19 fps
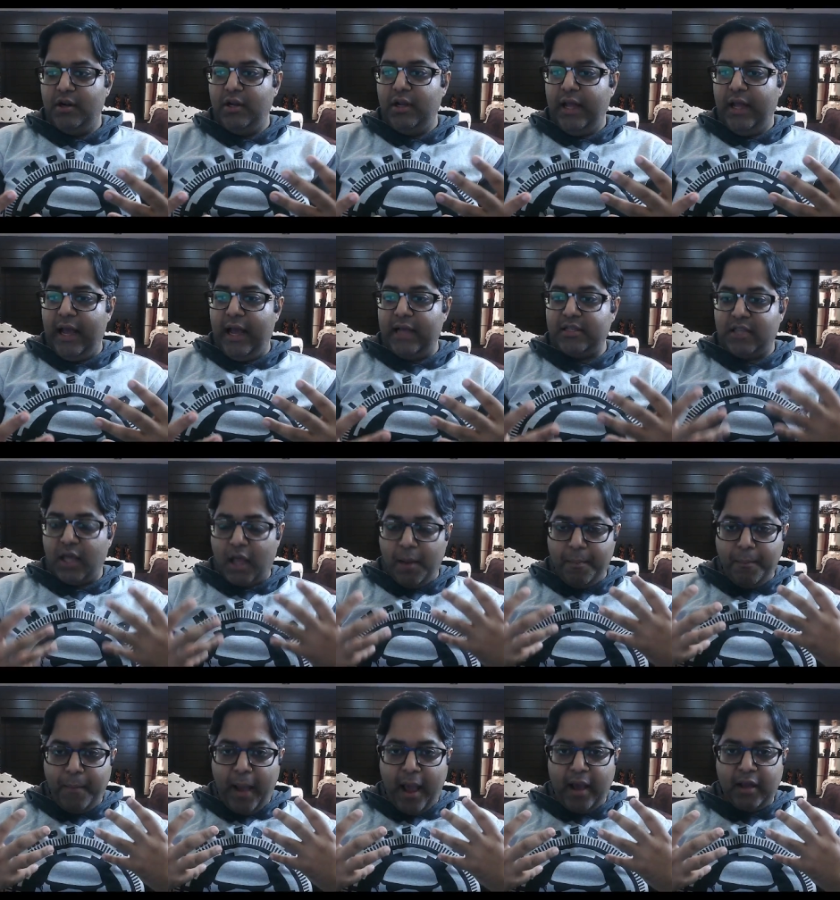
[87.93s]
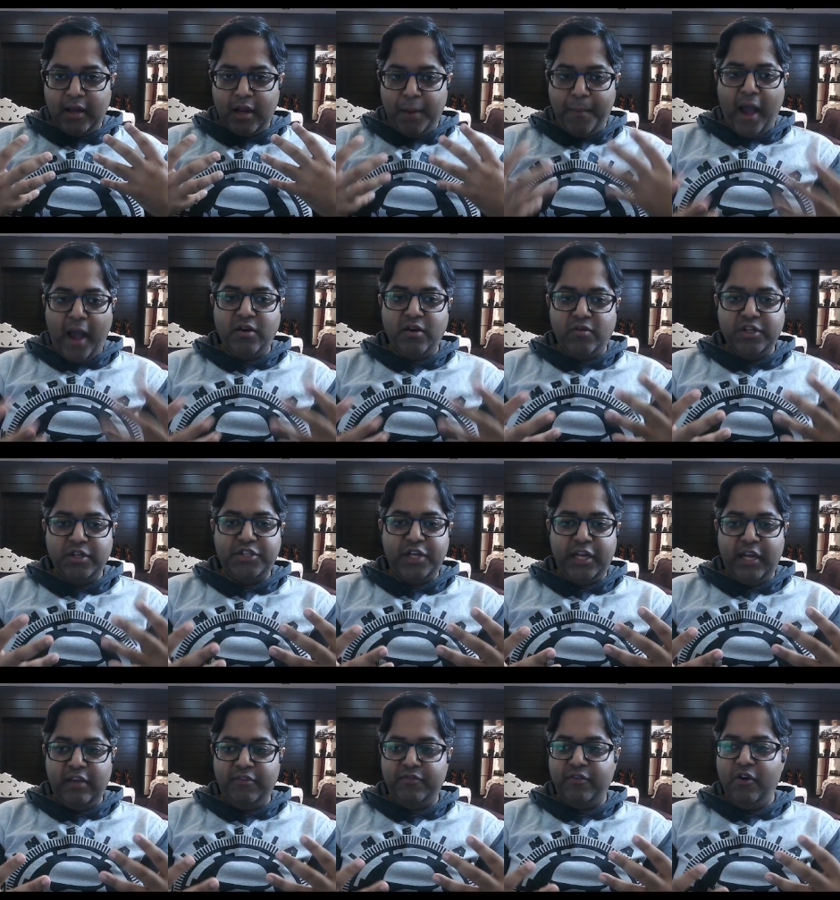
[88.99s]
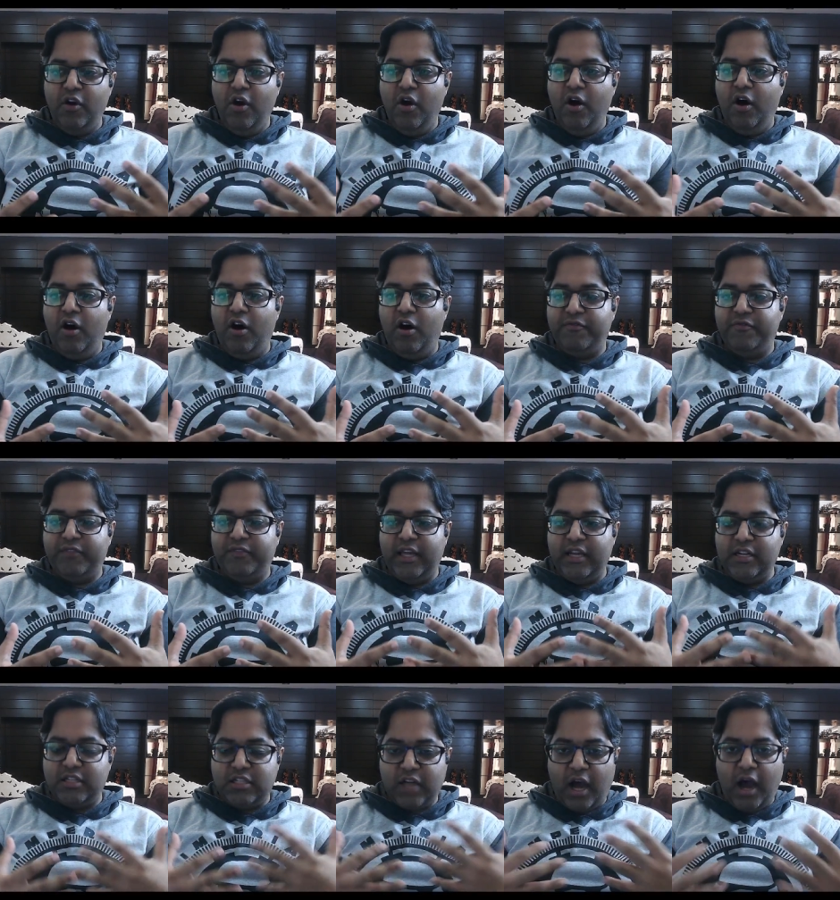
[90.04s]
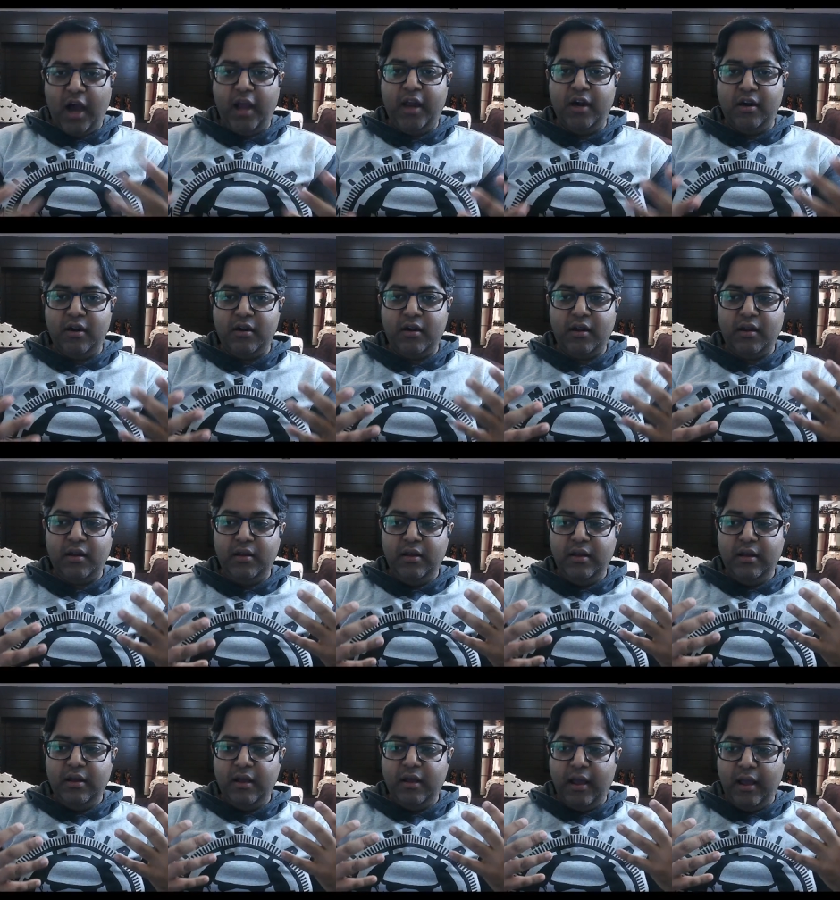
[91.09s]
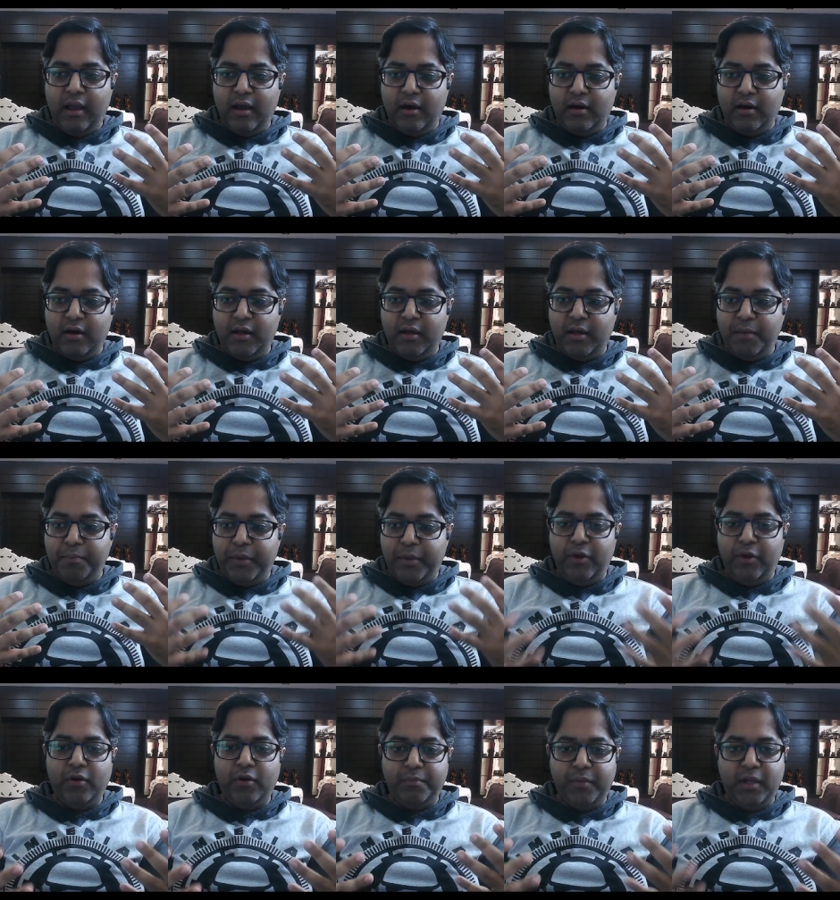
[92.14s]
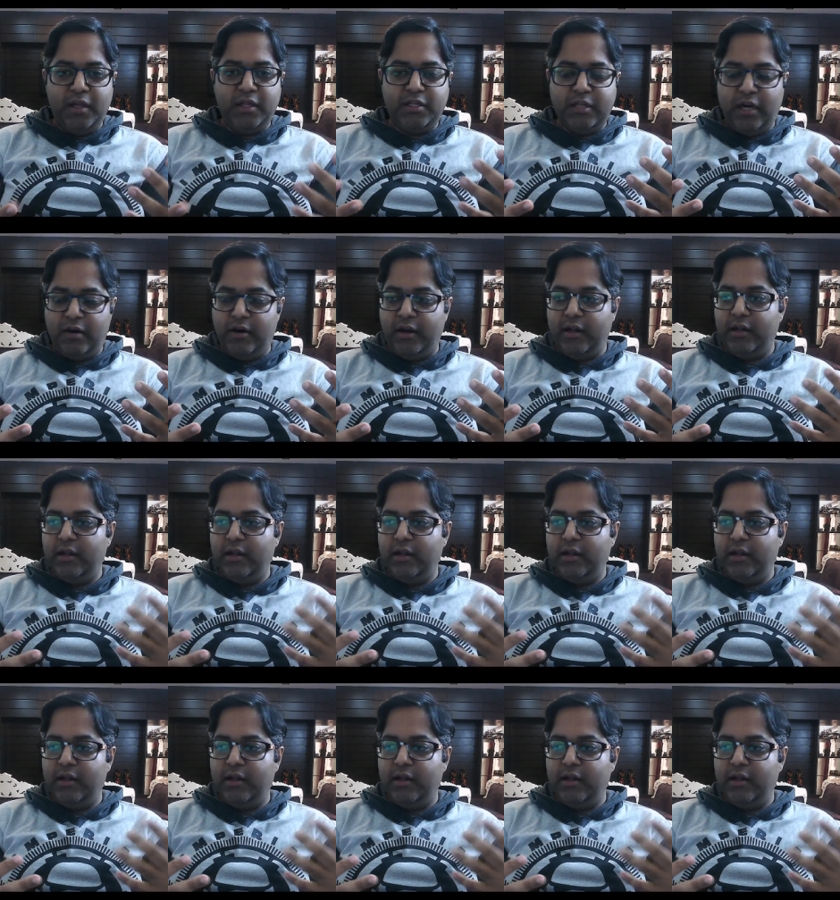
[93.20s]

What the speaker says: as the commander-in-chief of the entire imperial military.